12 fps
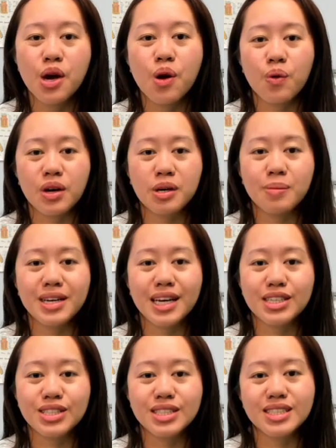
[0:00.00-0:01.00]

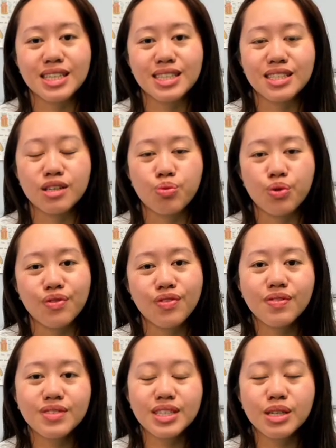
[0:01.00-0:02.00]
Recommendation
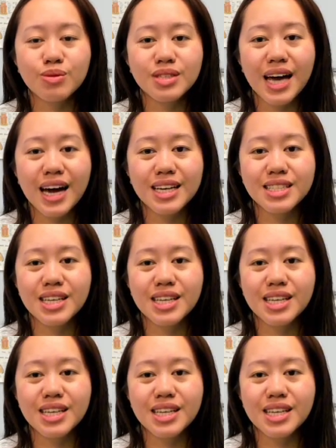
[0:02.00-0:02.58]
16.15 was added